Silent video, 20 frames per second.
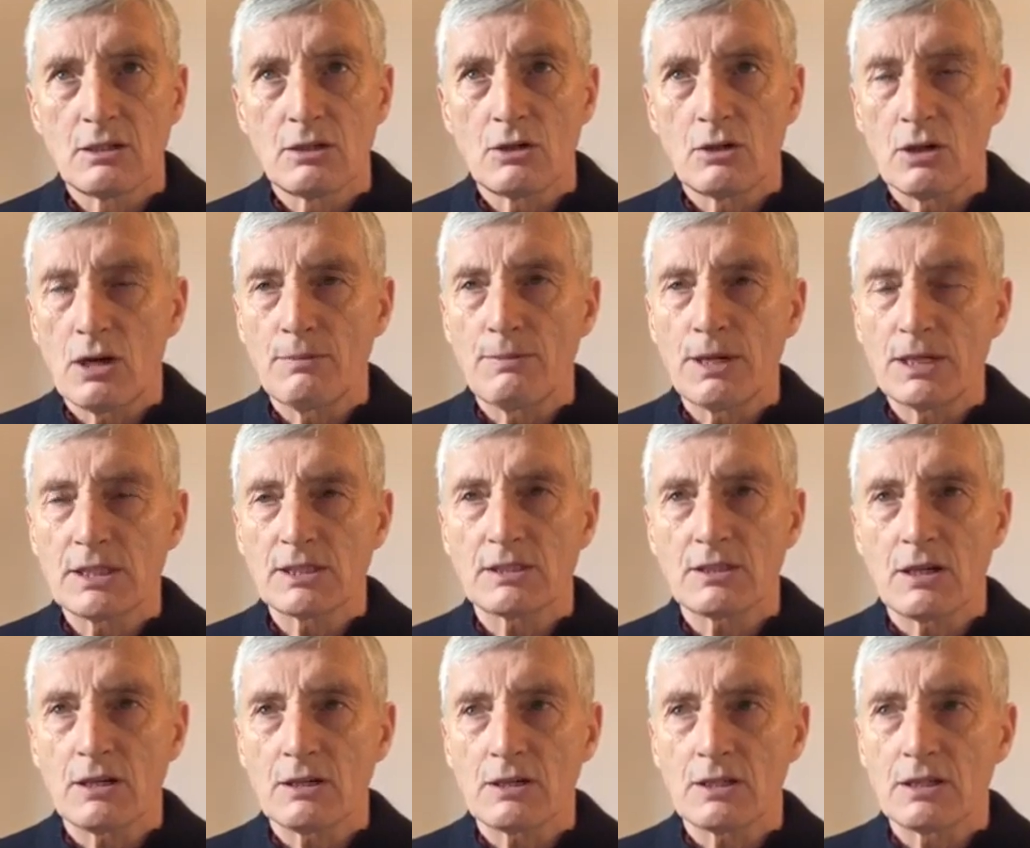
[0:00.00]
Or am I
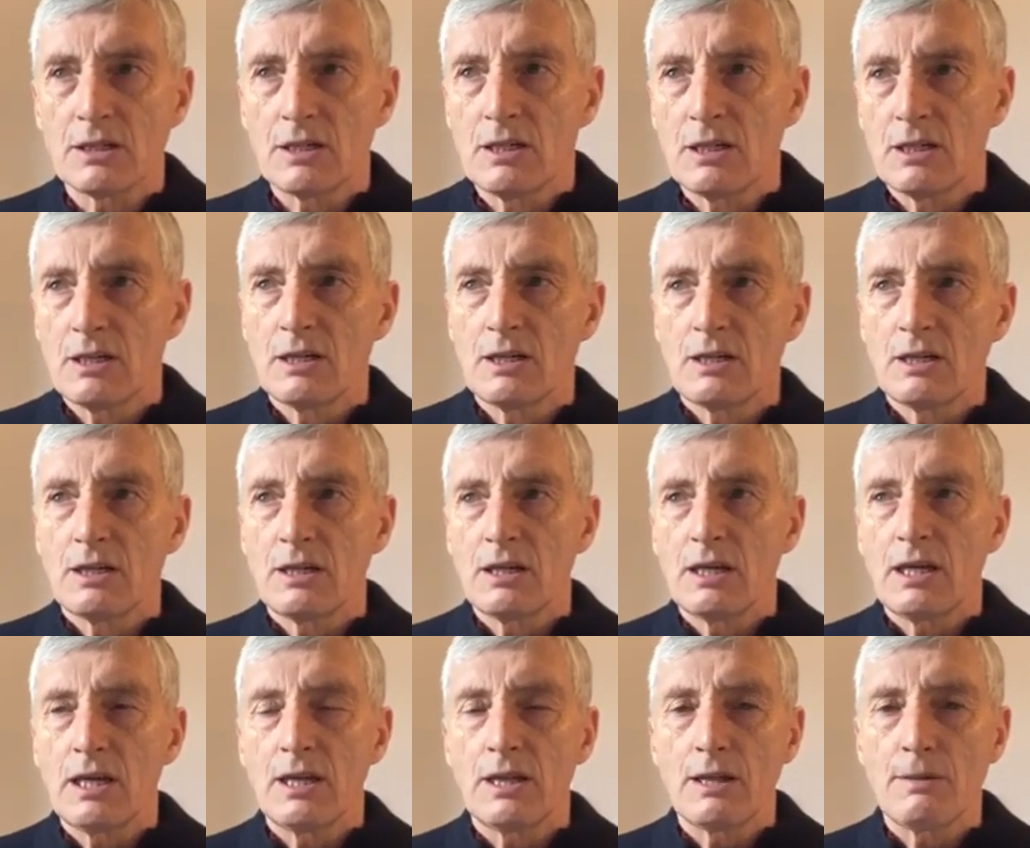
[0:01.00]
stuck
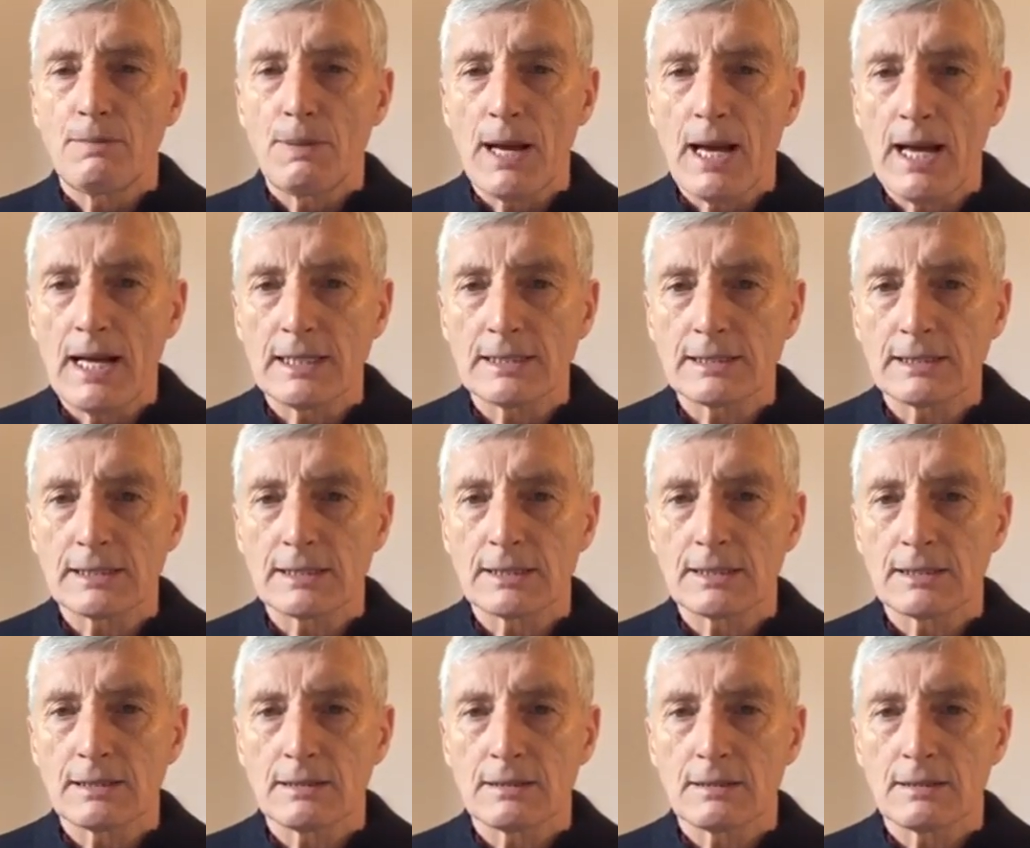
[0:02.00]
in the past?